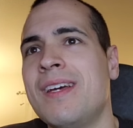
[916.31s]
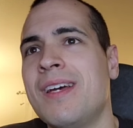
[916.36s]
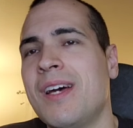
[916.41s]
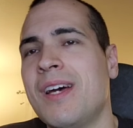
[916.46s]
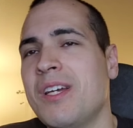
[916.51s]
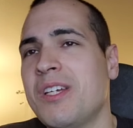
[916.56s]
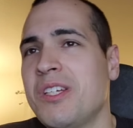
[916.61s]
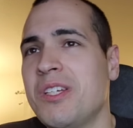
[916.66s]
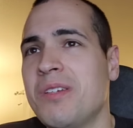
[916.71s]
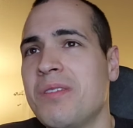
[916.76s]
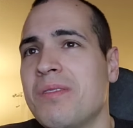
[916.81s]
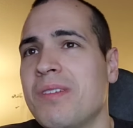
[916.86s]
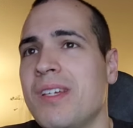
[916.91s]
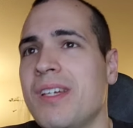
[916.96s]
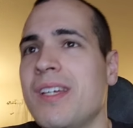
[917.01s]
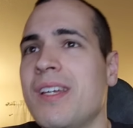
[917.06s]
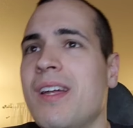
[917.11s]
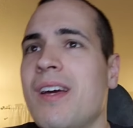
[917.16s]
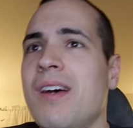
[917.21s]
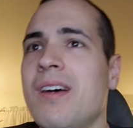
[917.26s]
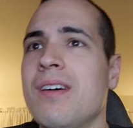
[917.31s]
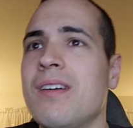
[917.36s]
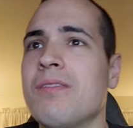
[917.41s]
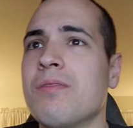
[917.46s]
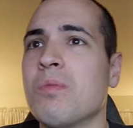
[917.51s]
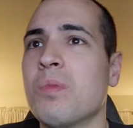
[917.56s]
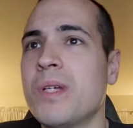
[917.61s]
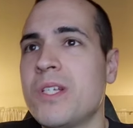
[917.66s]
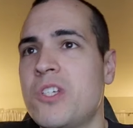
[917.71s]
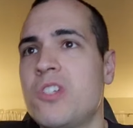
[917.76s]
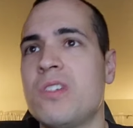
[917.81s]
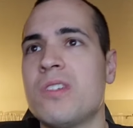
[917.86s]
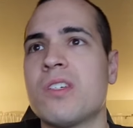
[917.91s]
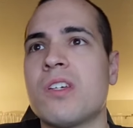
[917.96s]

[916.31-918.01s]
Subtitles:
a unit of witches